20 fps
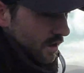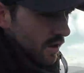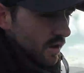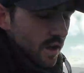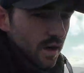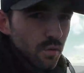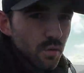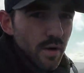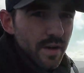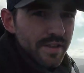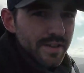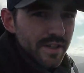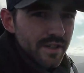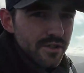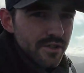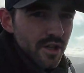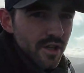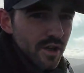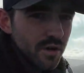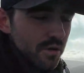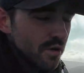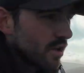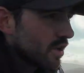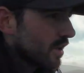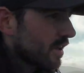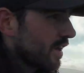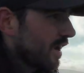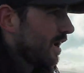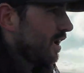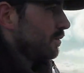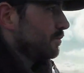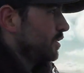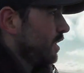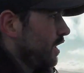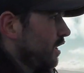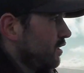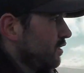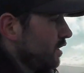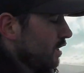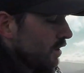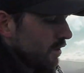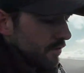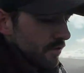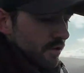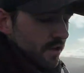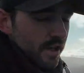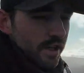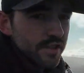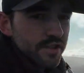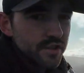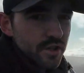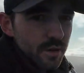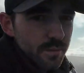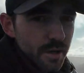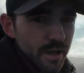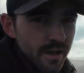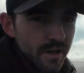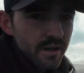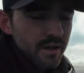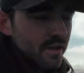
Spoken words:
That wind has really calmed down for this summit.